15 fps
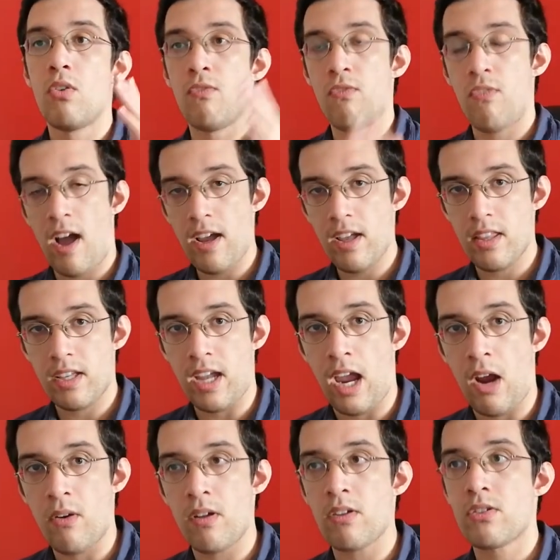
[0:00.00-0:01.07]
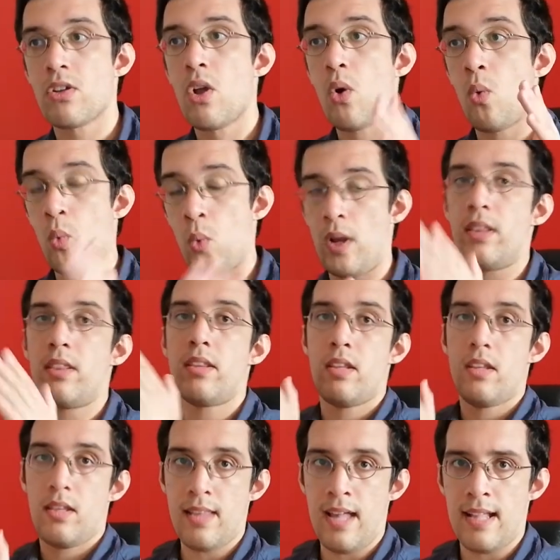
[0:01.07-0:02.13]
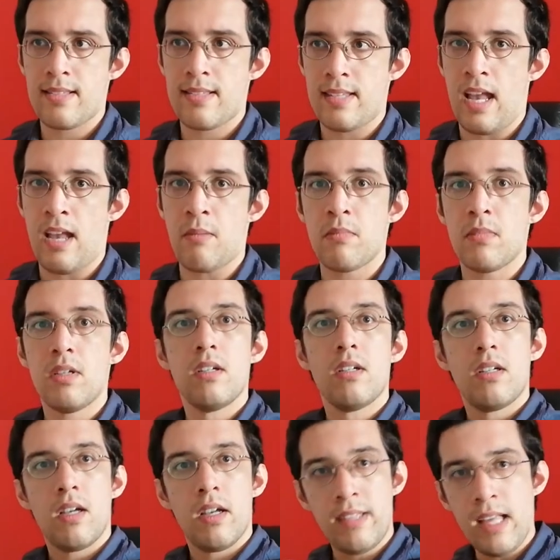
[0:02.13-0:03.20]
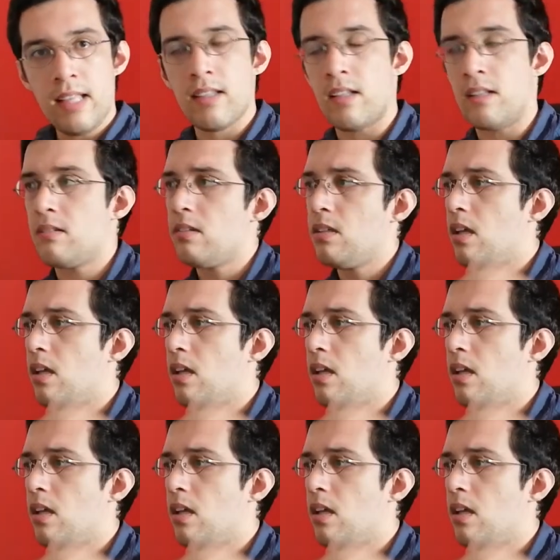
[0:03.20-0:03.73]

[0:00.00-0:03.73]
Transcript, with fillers: via the carriage with that same attendant.